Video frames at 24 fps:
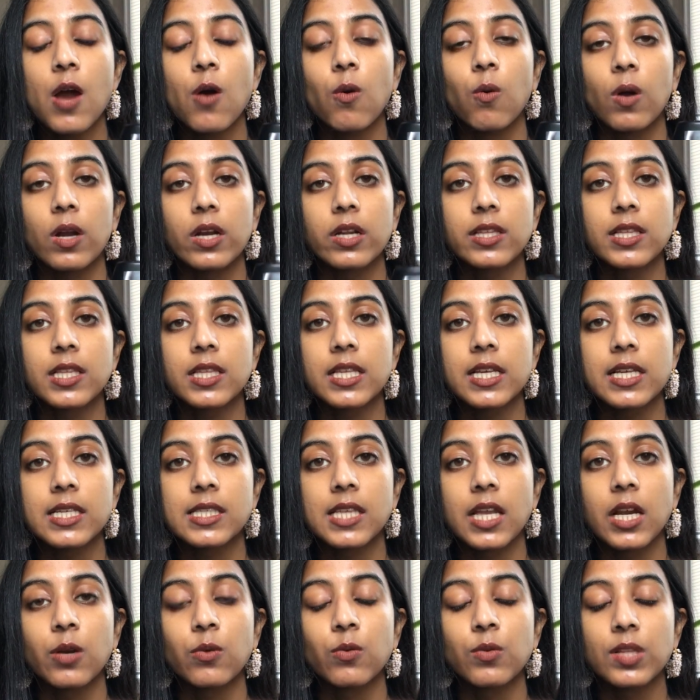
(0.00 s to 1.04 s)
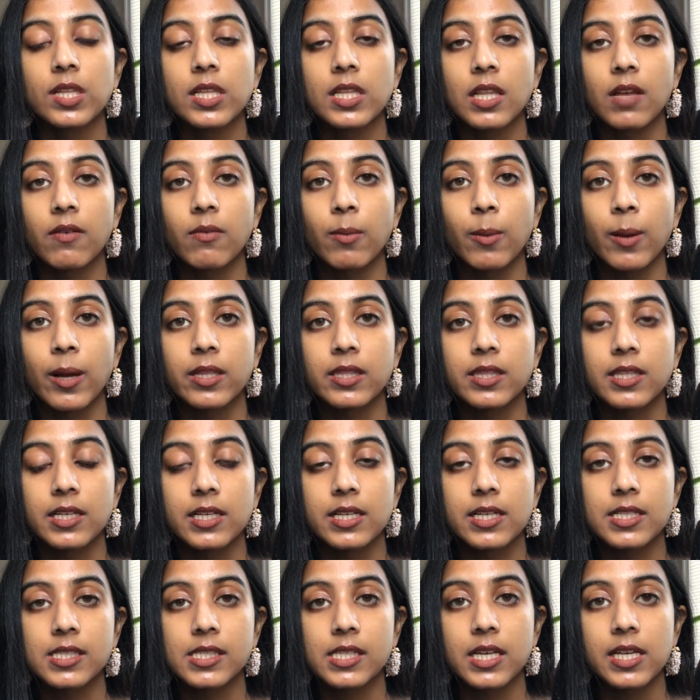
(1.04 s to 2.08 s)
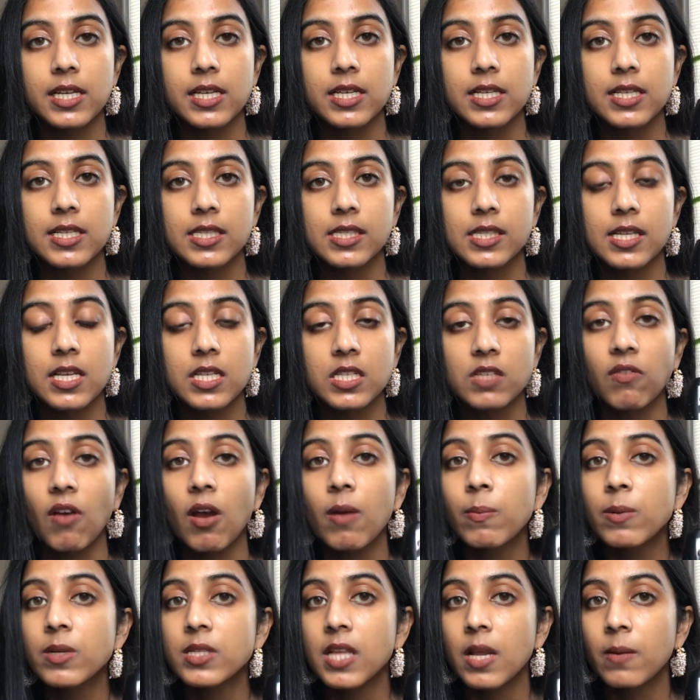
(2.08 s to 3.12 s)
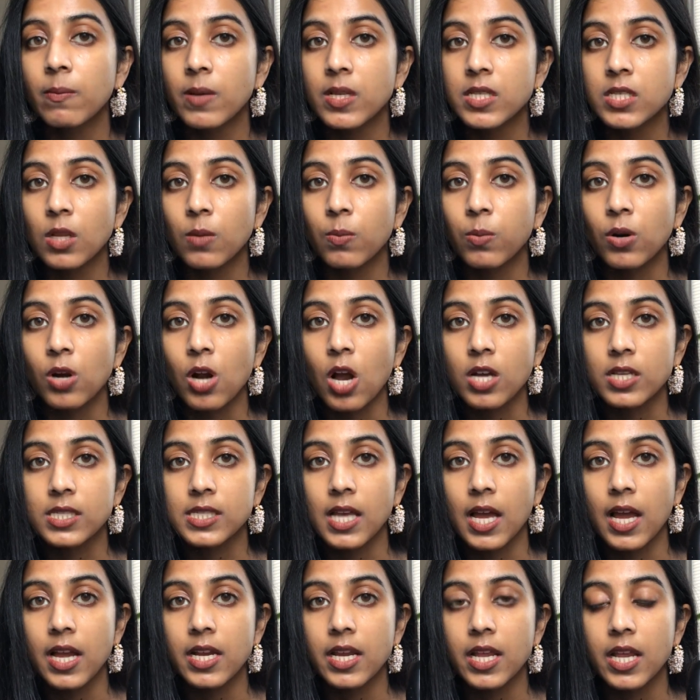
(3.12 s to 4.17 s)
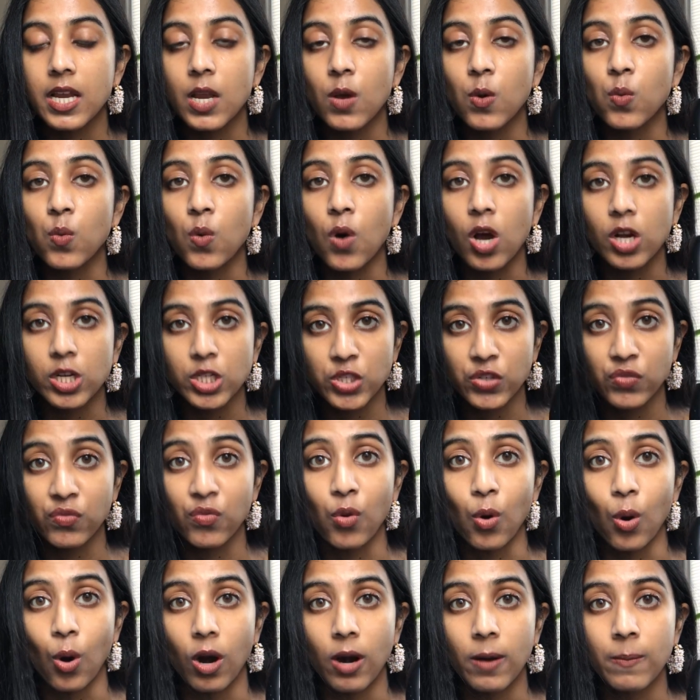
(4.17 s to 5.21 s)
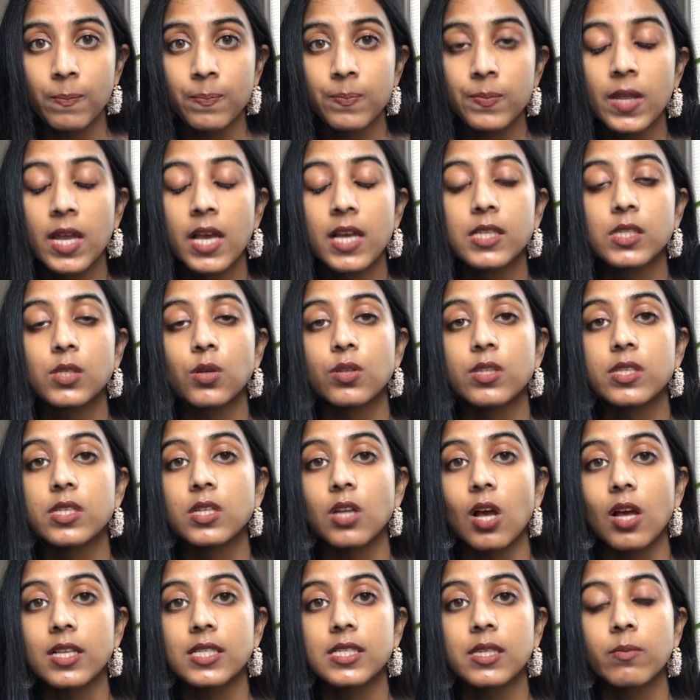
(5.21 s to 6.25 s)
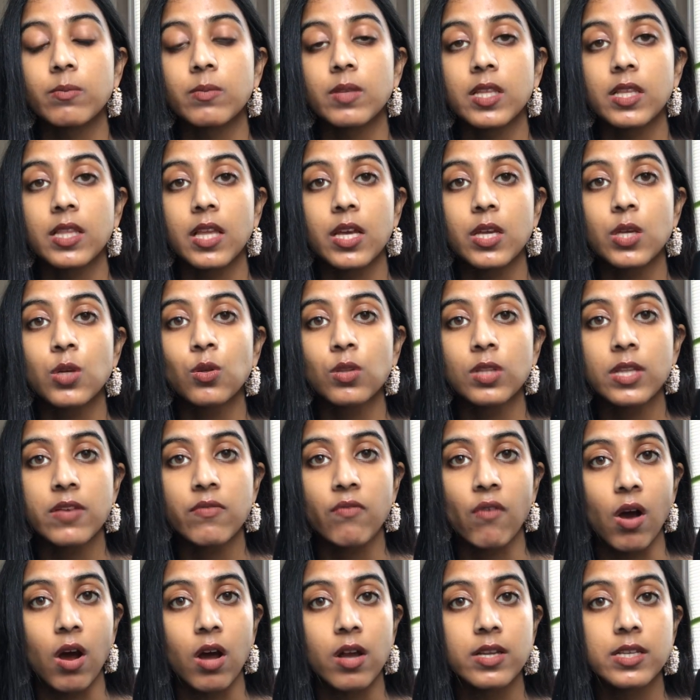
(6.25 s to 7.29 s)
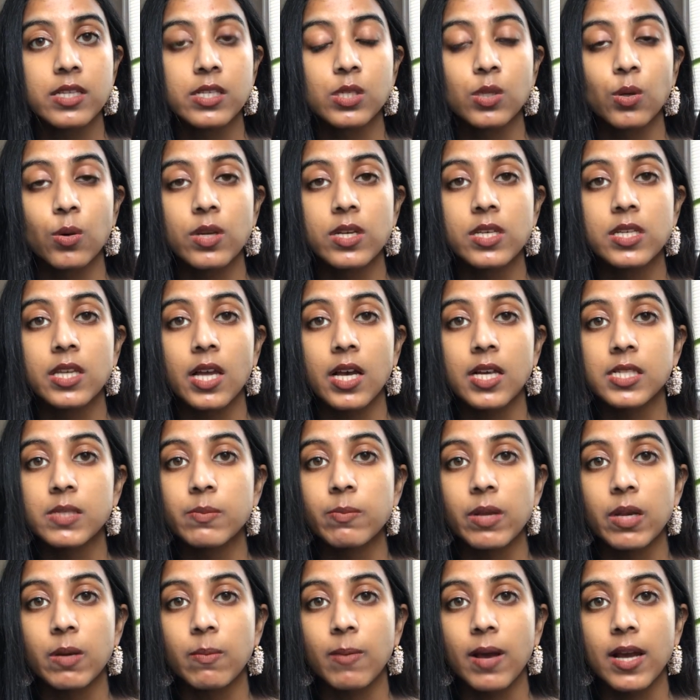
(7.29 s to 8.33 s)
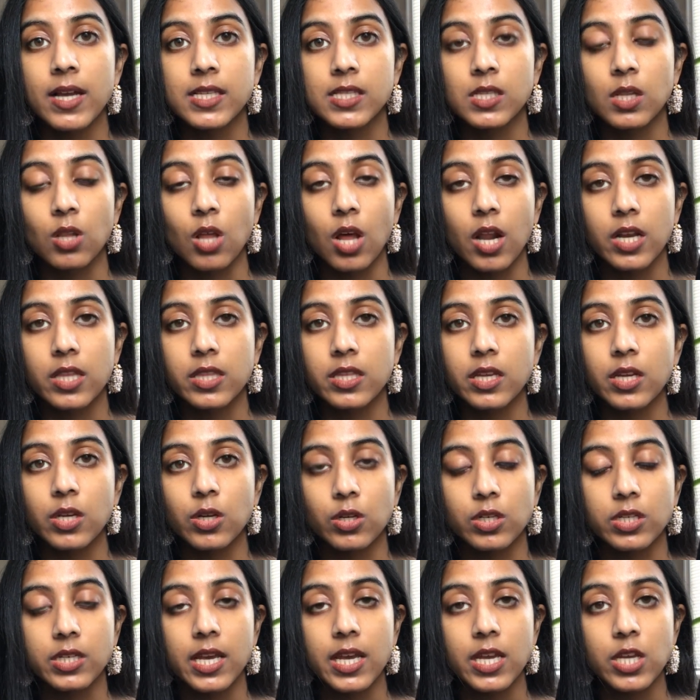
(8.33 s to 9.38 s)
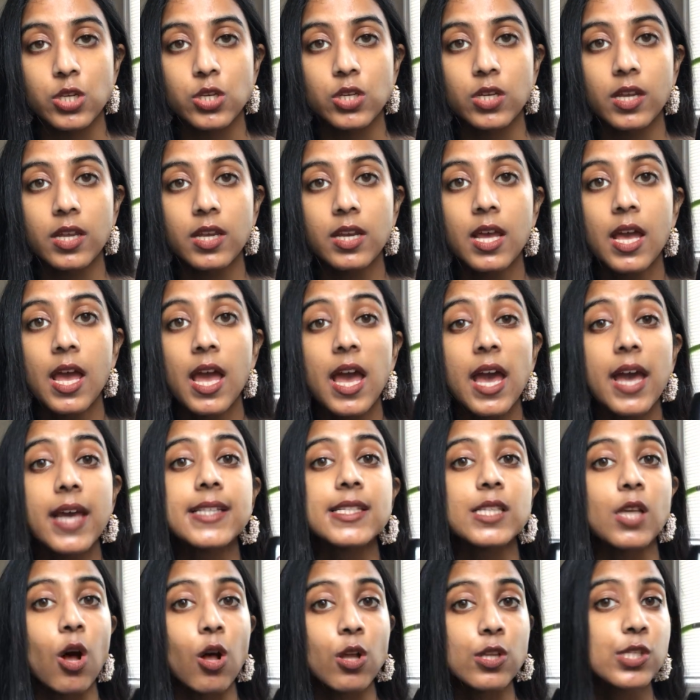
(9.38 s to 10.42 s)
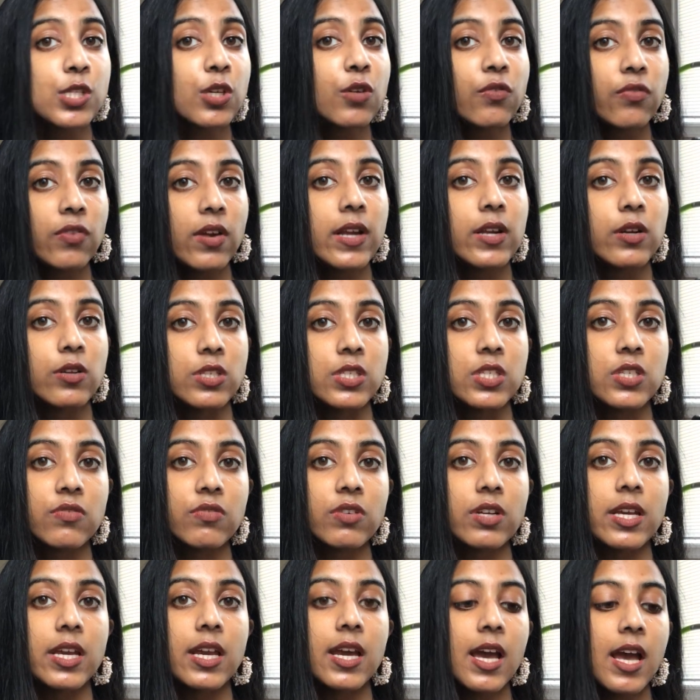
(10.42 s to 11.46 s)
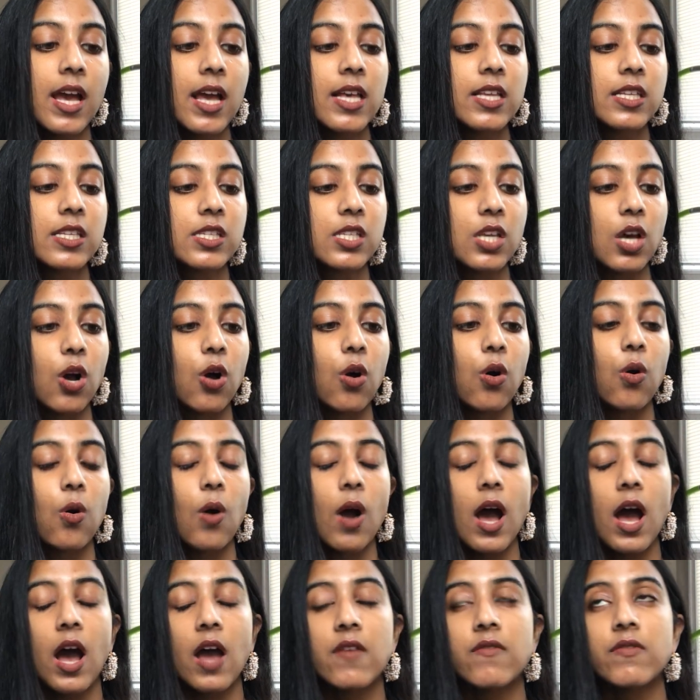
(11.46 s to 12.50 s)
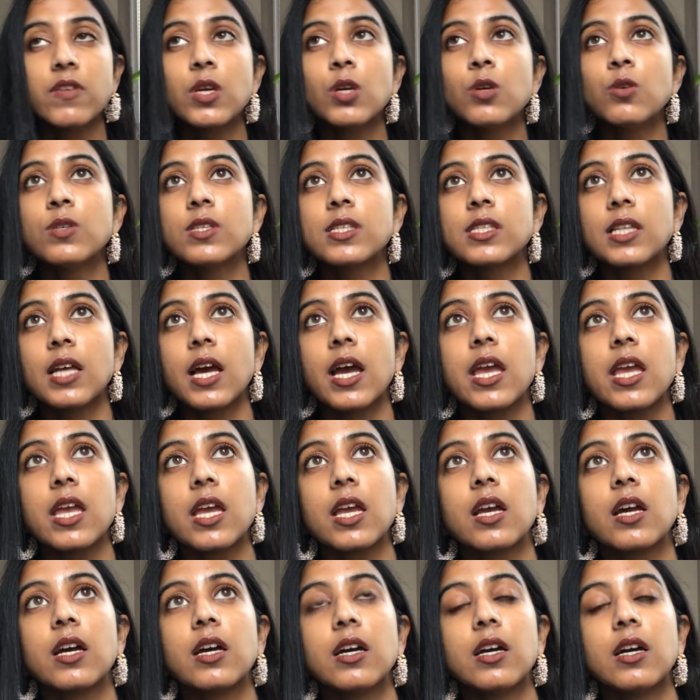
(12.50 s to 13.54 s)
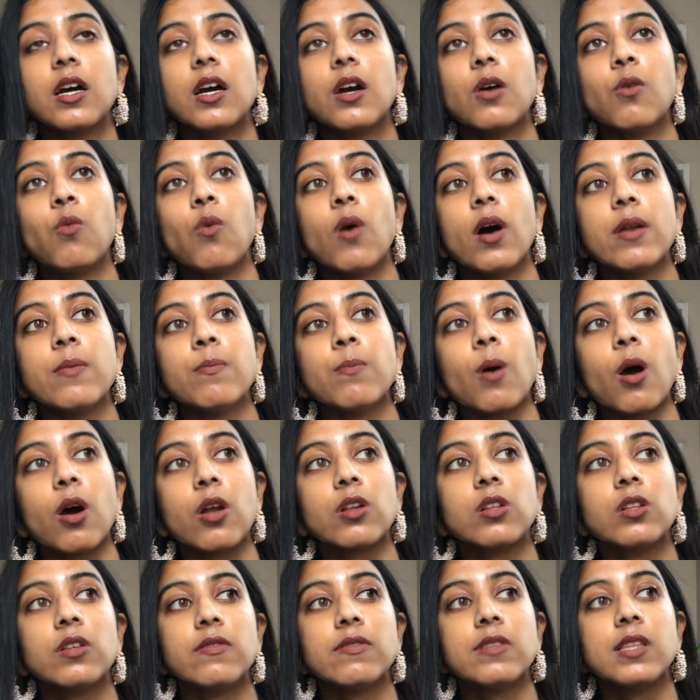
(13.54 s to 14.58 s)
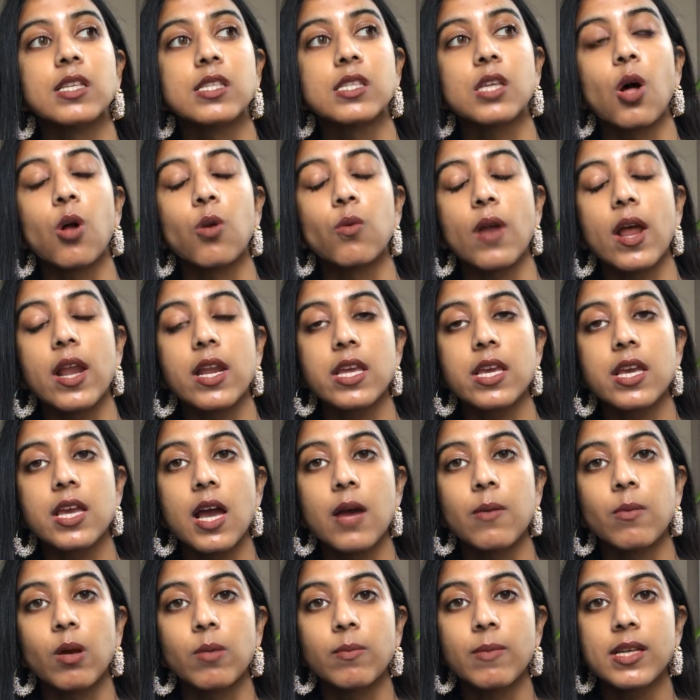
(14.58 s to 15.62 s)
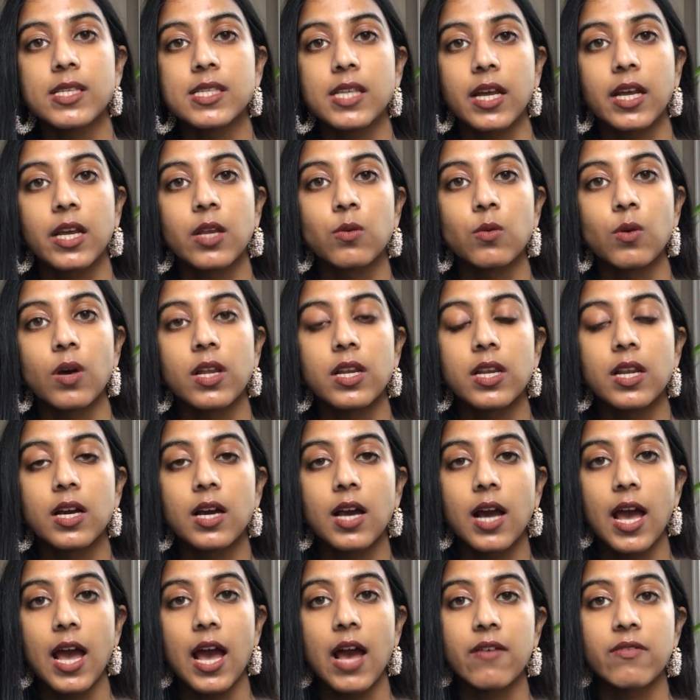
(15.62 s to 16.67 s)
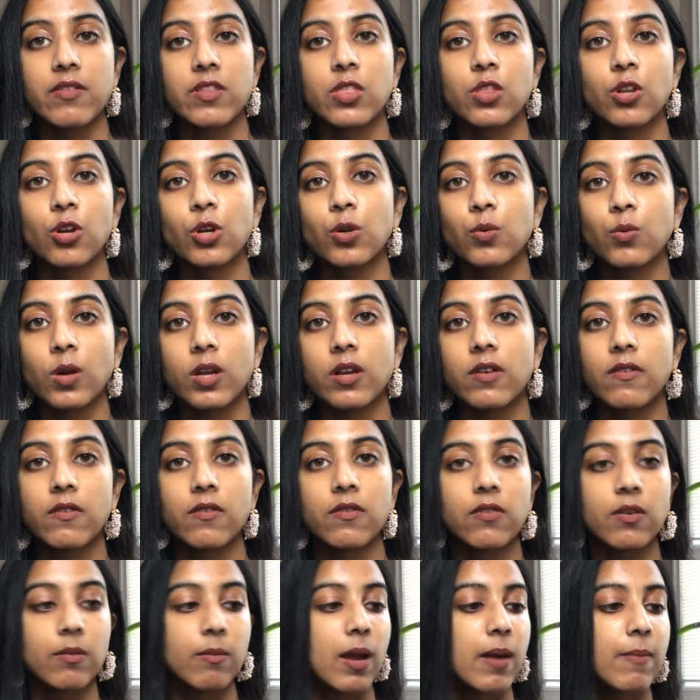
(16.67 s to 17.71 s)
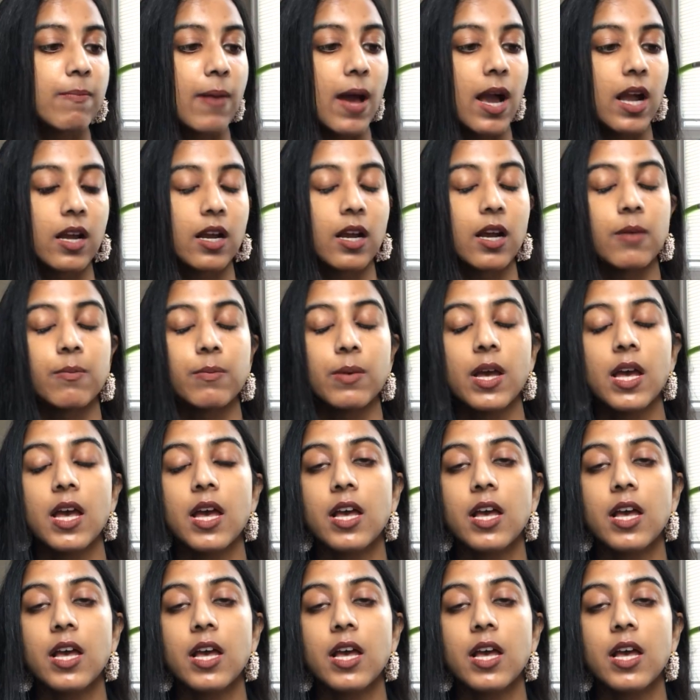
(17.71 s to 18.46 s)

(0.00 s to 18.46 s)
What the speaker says: One of the things that I really love about this is it's 5% benzoyl peroxide in a wash form, so it's not something that you leave on, so it does minimize a lot of the irritation. It's also fragrance free. So I've used like 1 bottle of this already. I'm on my 2nd one. I have a 3rd one for my backup.